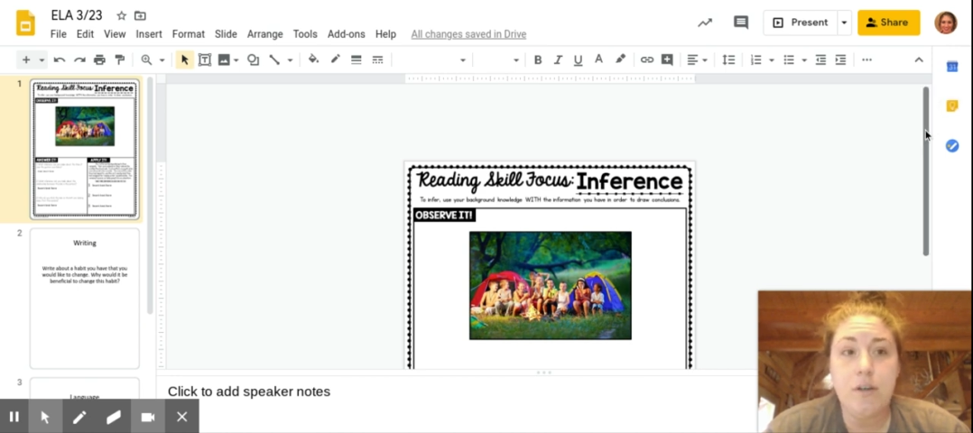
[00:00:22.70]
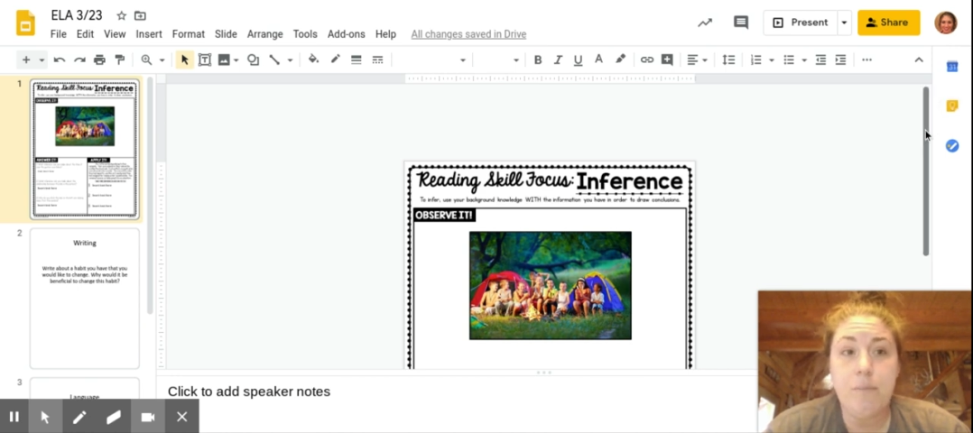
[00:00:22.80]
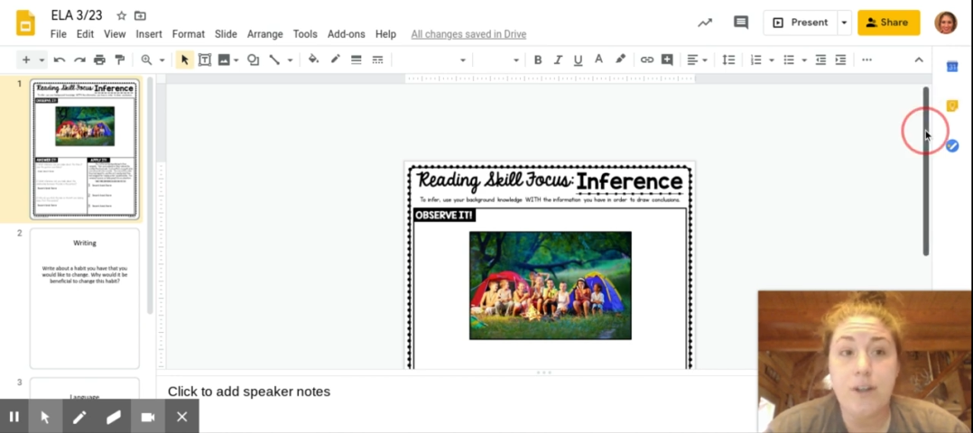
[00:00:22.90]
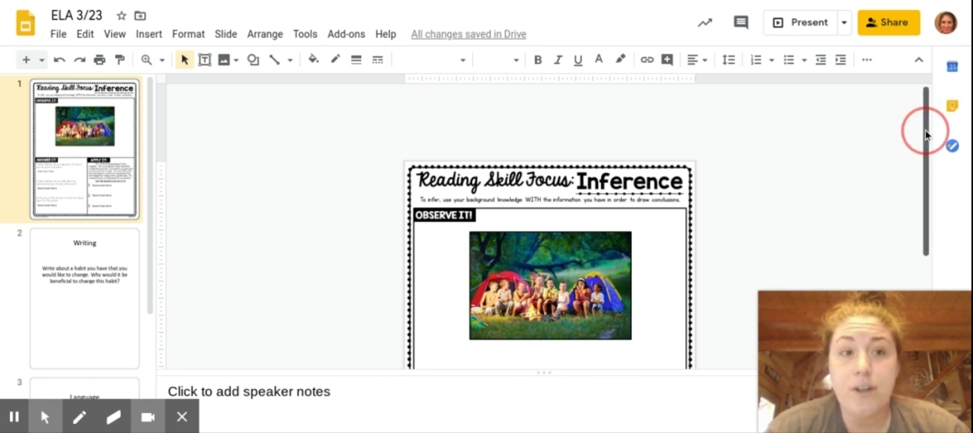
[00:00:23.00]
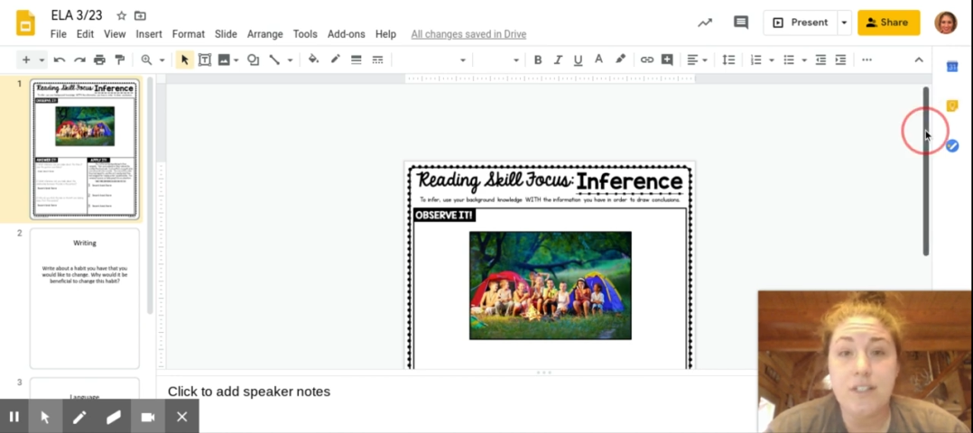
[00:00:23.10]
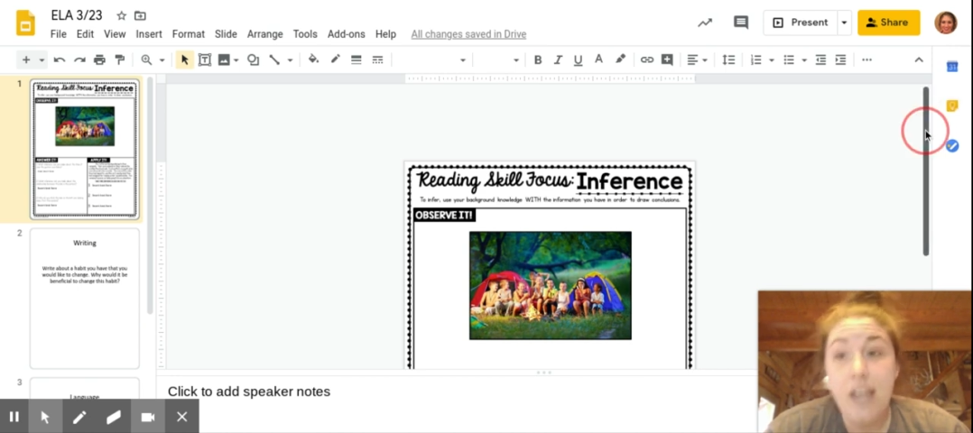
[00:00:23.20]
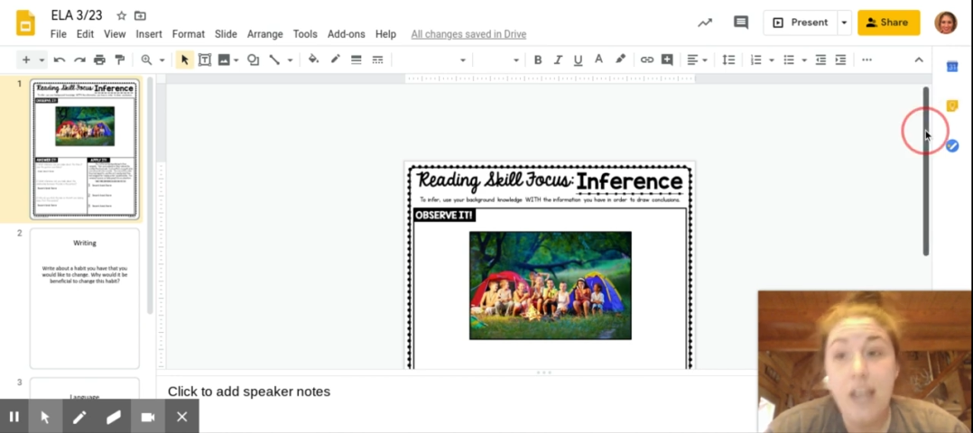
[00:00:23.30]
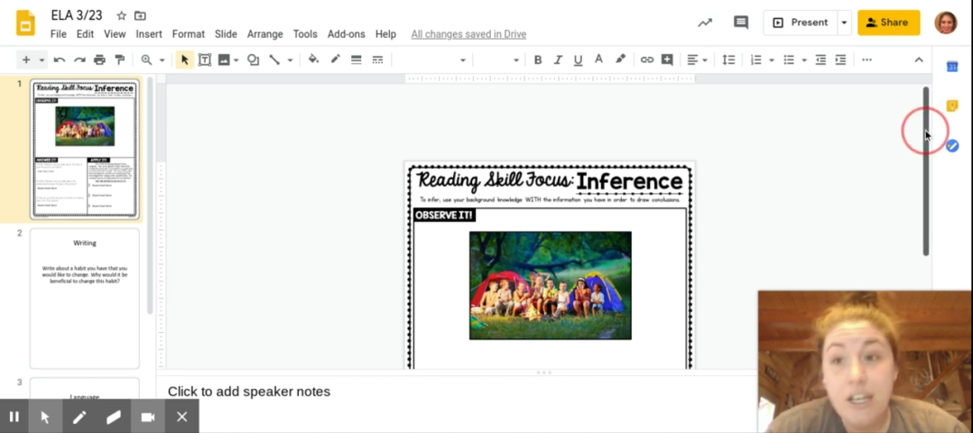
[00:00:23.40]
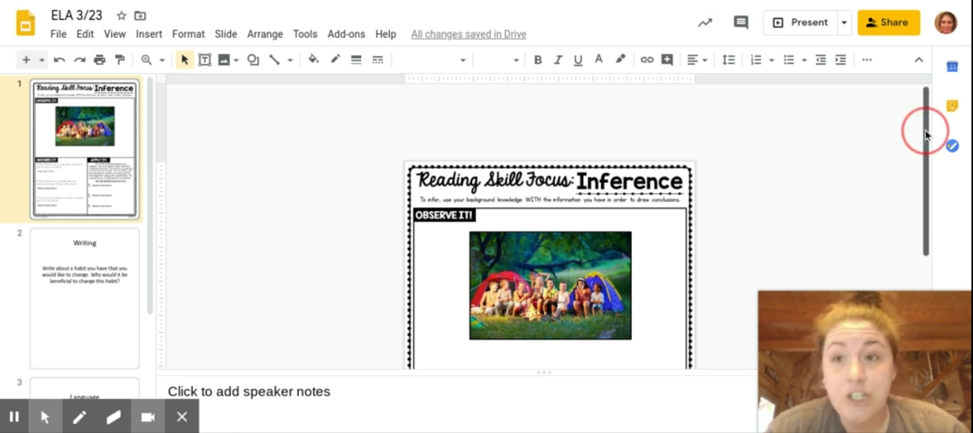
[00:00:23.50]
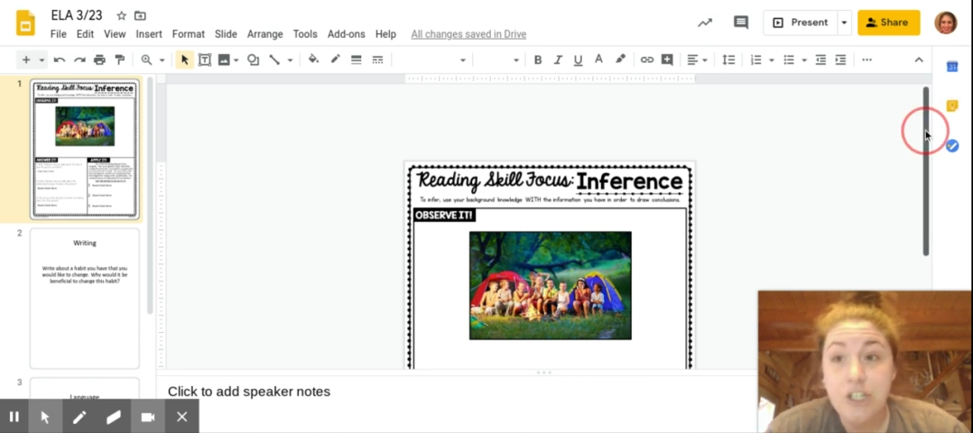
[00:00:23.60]

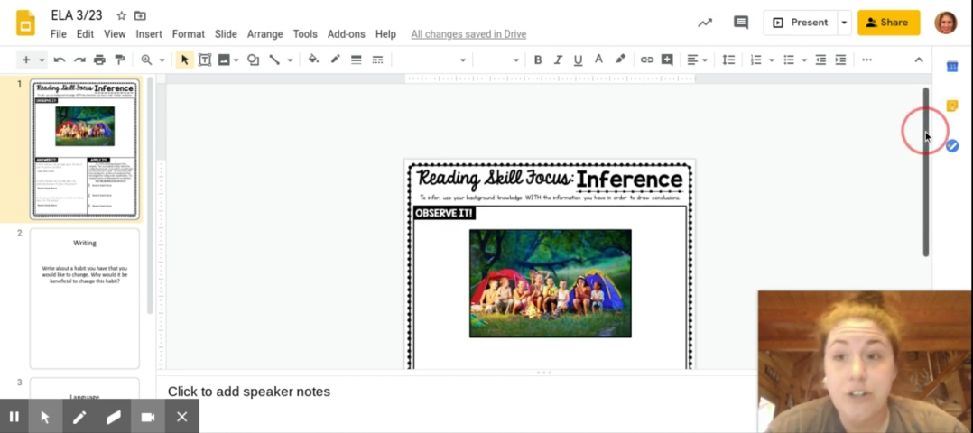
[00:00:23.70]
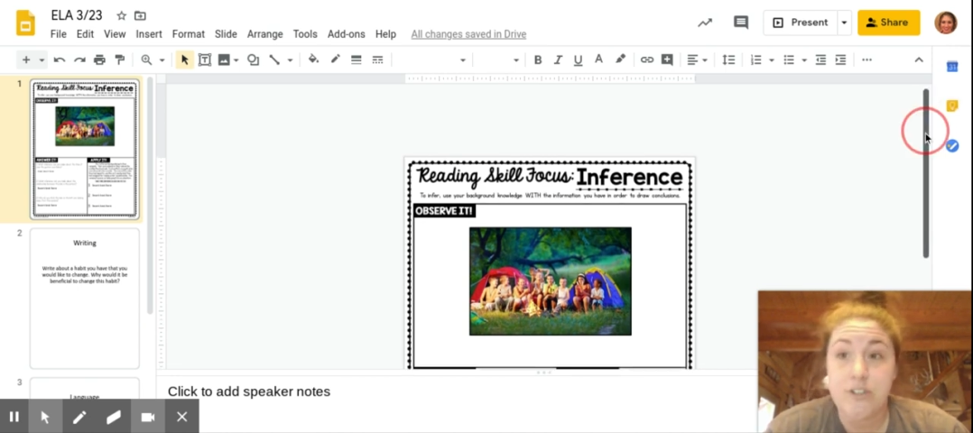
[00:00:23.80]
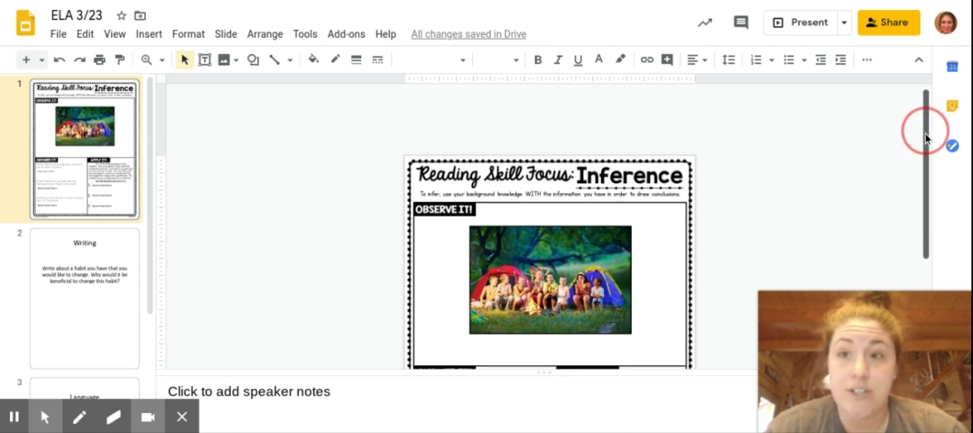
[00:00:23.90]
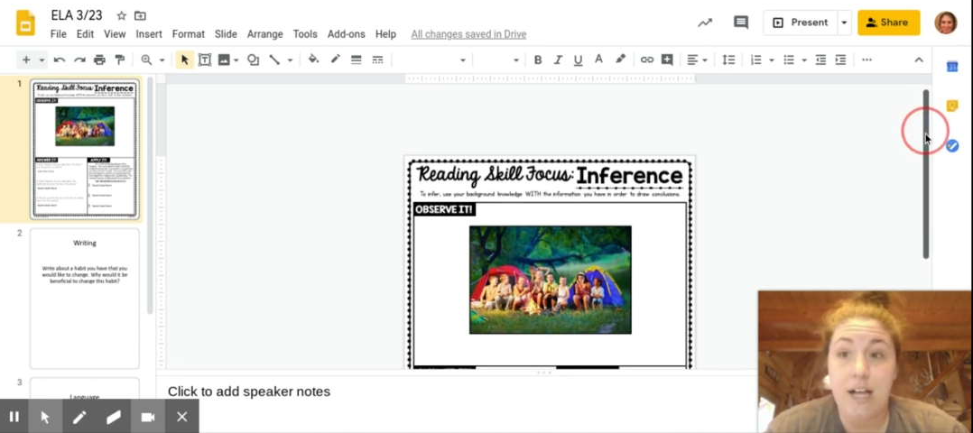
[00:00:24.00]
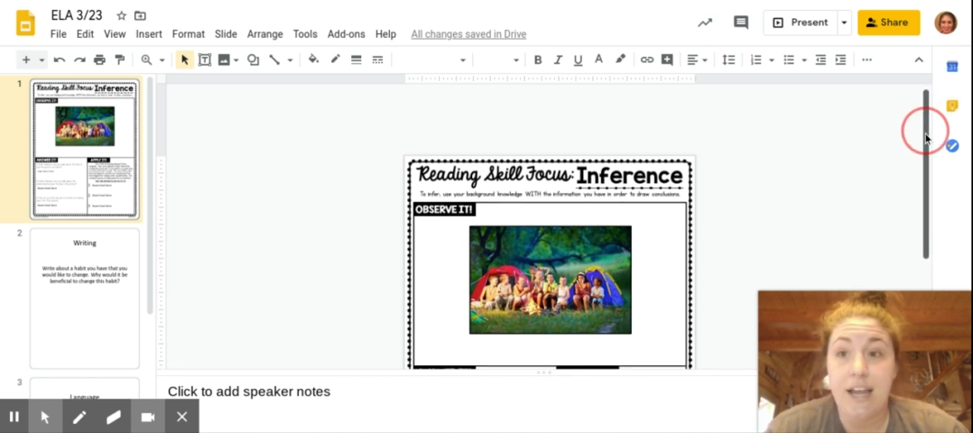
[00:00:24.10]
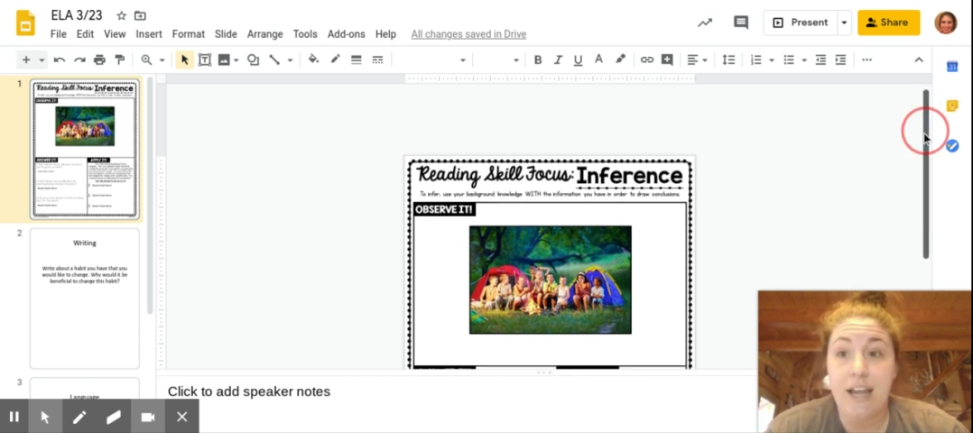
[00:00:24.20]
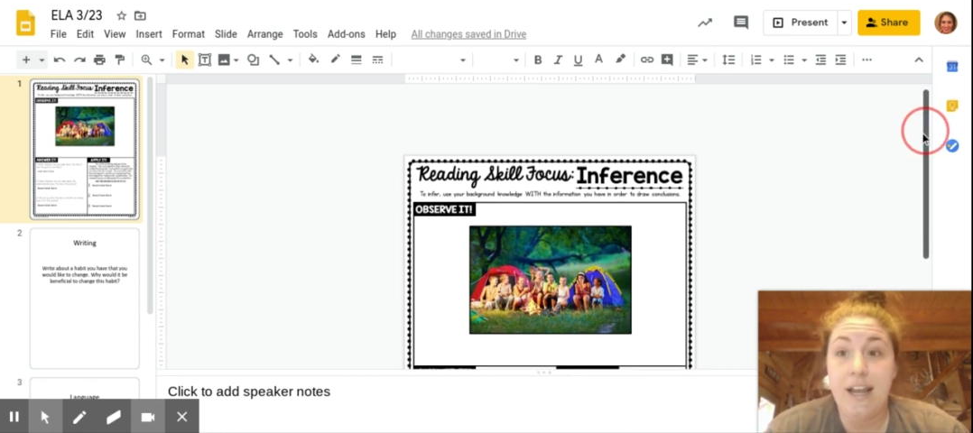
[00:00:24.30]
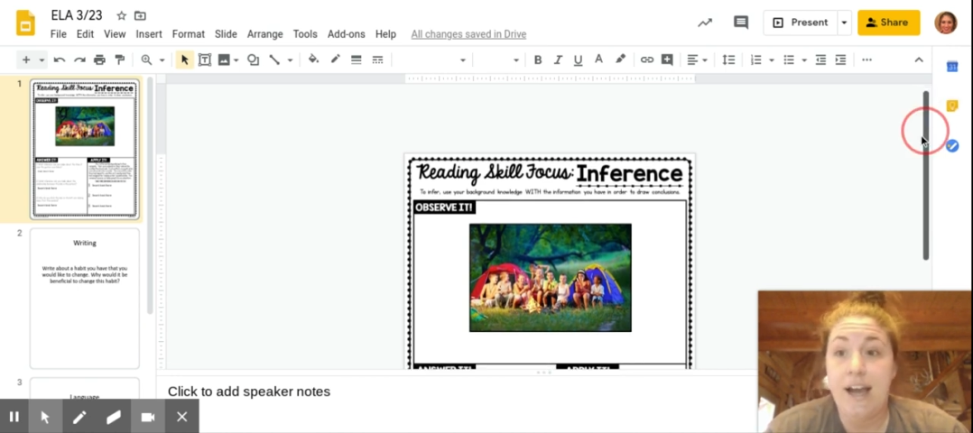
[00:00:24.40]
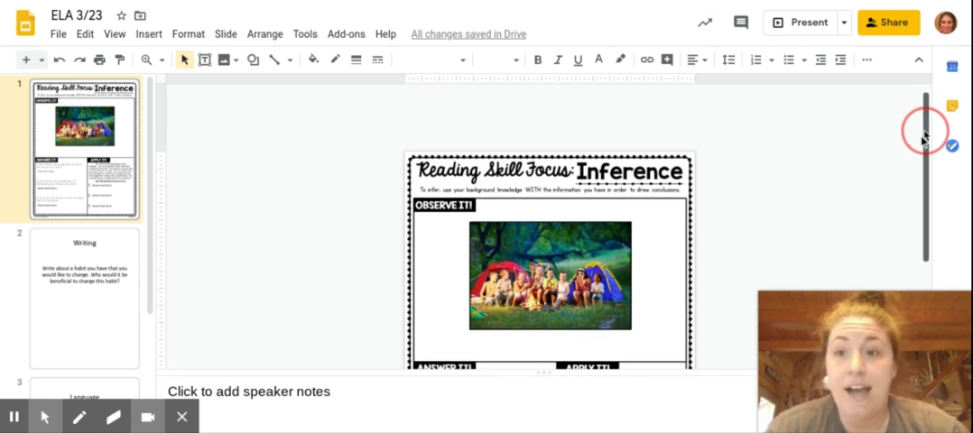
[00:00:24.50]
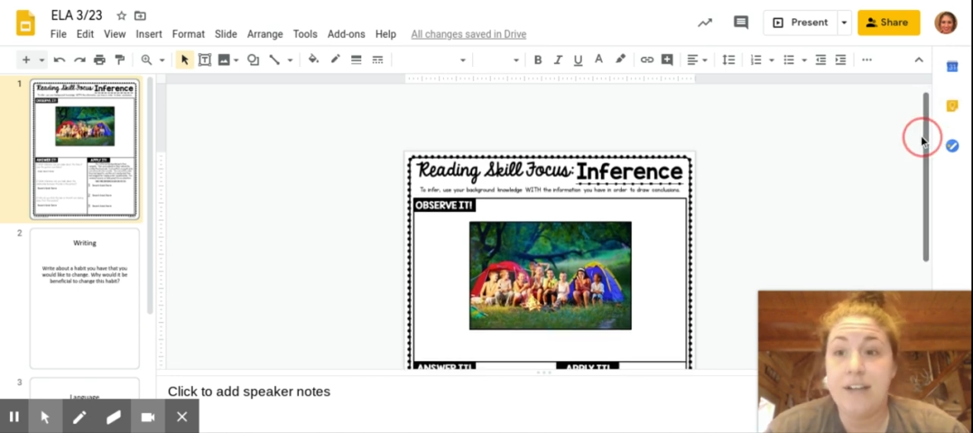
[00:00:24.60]
presentation or slide
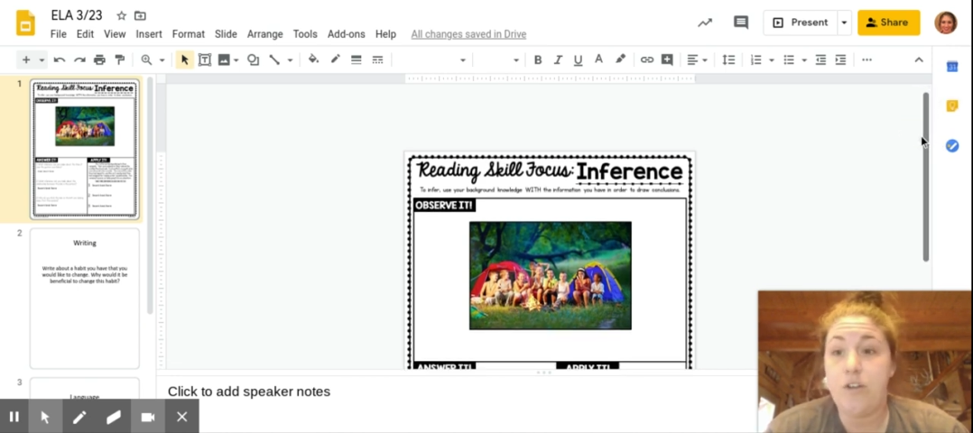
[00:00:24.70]
has